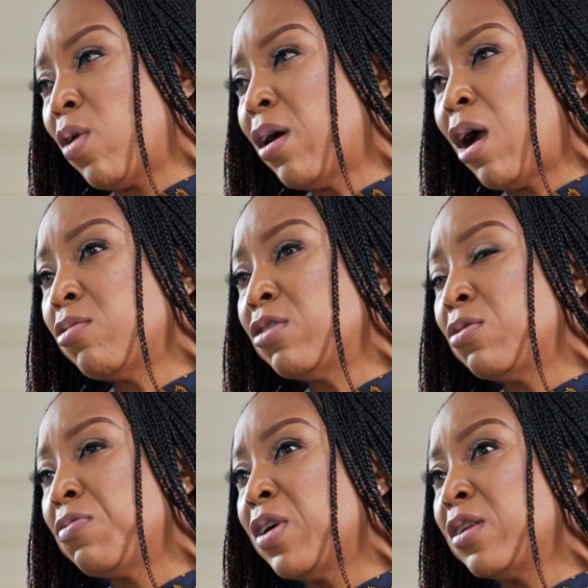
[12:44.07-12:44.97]
How did
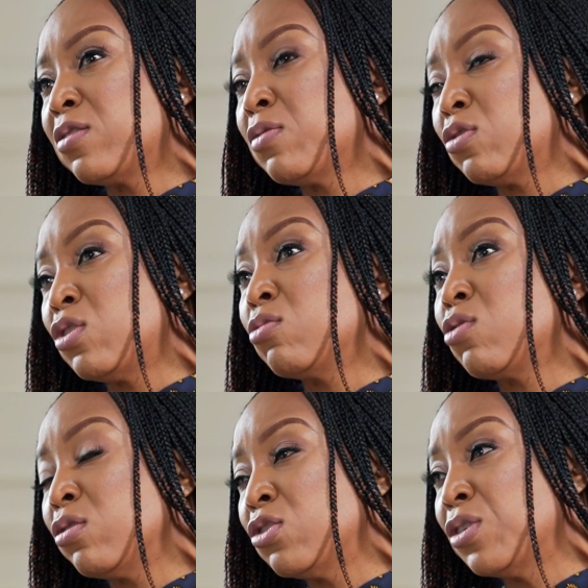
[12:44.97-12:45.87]
you find yourself? So you've
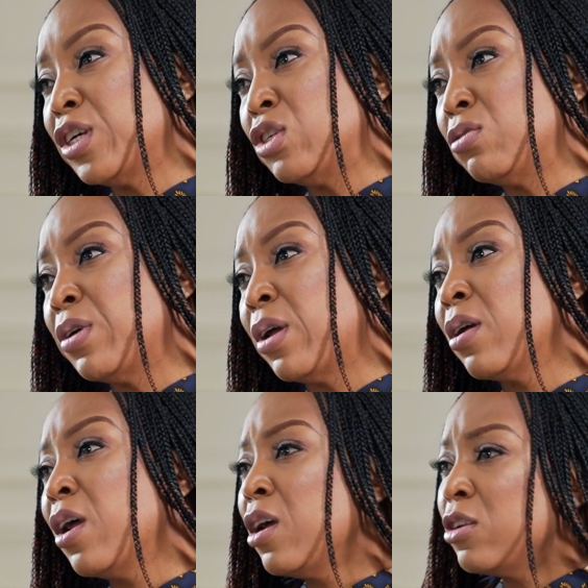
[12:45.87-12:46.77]
gone to
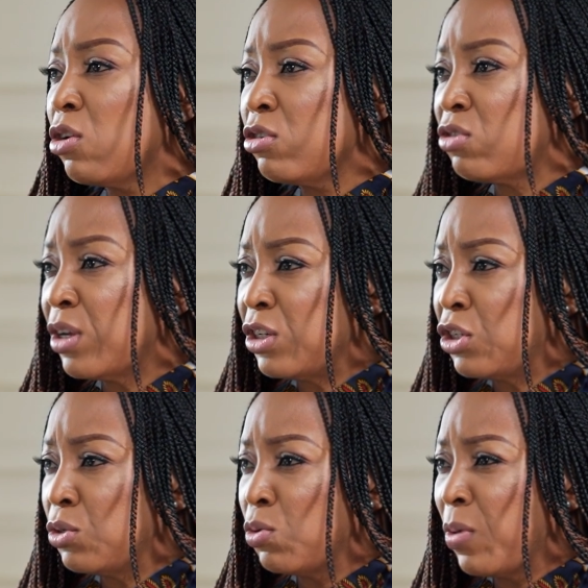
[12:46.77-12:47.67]
Nigeria, done
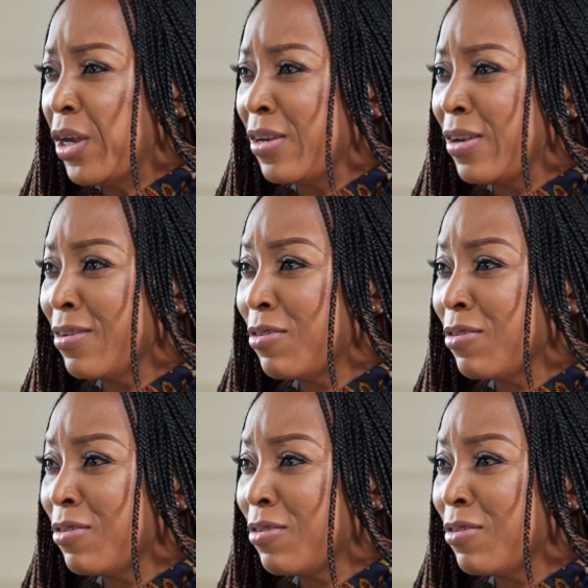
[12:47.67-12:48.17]
traditional wedding.